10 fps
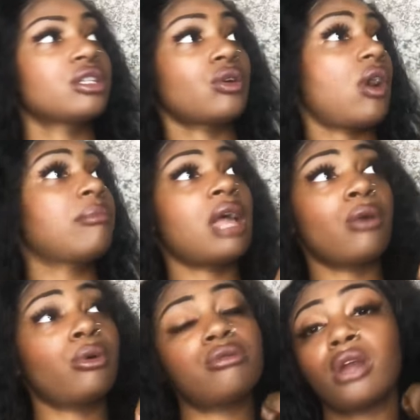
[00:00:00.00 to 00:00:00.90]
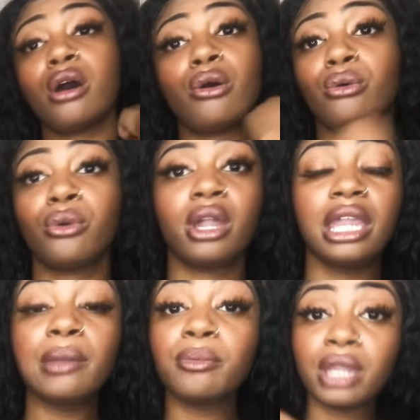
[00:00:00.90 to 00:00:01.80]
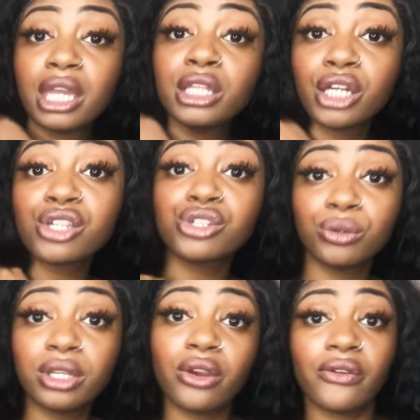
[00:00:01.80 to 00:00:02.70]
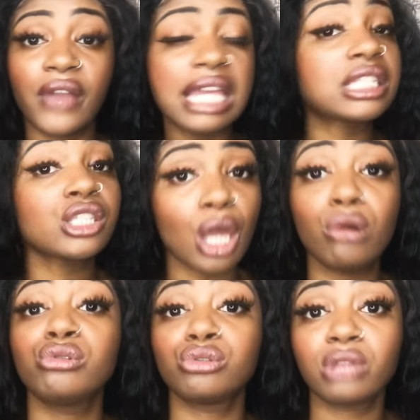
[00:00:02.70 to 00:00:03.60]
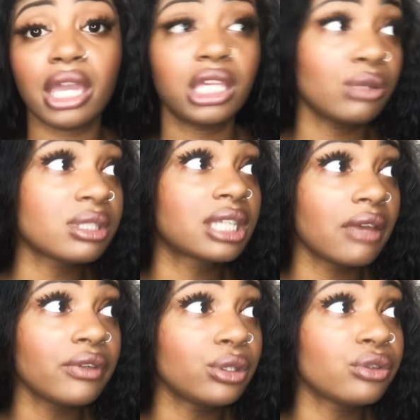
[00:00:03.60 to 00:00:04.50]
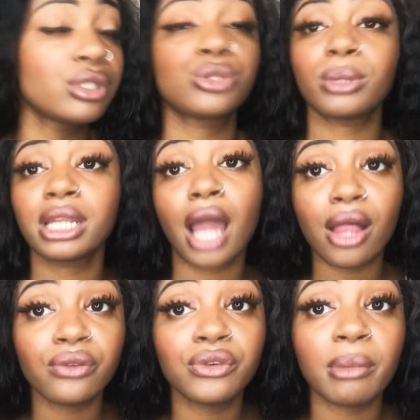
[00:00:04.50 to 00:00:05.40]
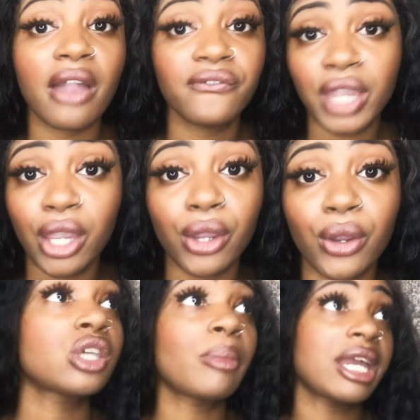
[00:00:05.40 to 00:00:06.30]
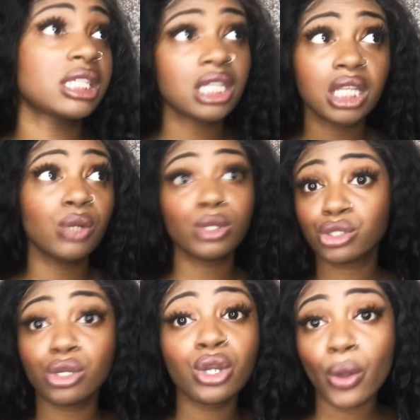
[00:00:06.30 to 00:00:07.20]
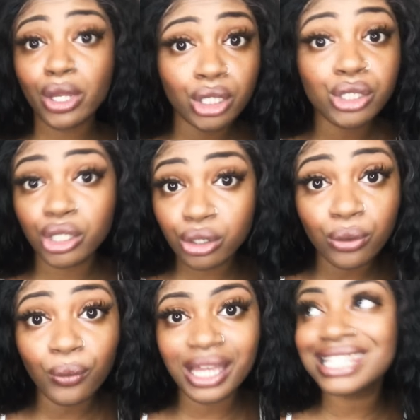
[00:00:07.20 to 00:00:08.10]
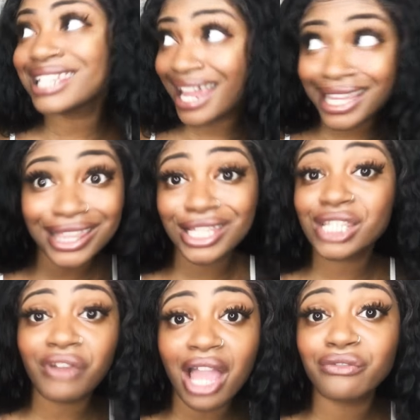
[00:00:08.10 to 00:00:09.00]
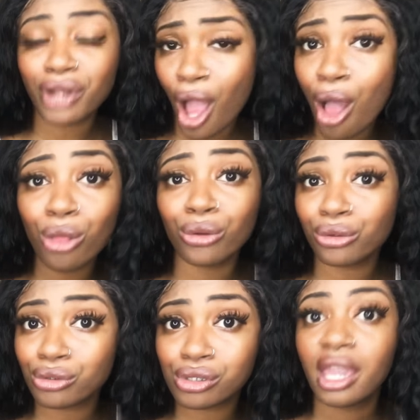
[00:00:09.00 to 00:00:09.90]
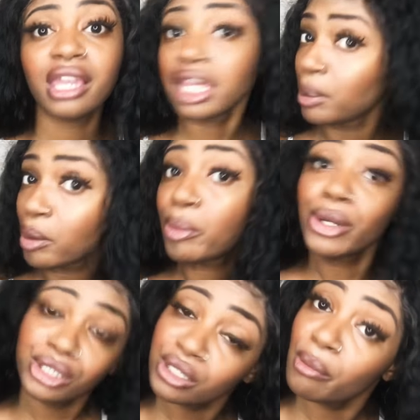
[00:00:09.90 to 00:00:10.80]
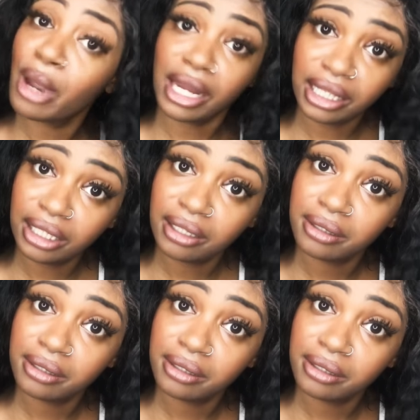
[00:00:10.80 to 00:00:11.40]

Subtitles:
So I'm like, well, no, he looked you in your face and told you that he was giving you this $20 for my fare. So basically what you're going to do is take this $5 and keep it pushing, buddy.